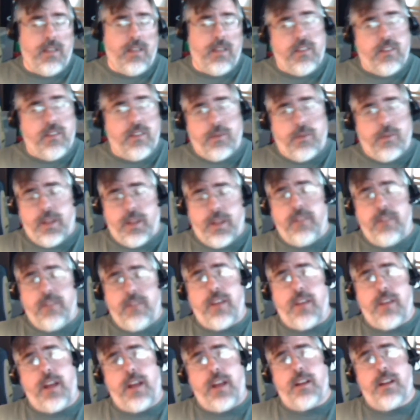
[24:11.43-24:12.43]
This is
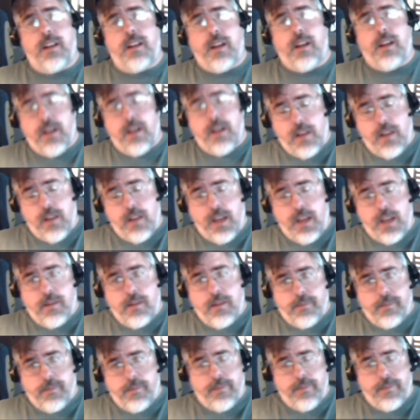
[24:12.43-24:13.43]
really sad and
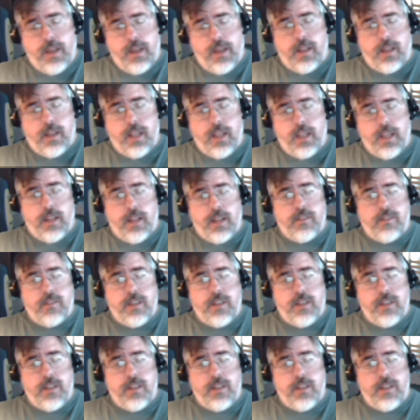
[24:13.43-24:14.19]
ugly. And again,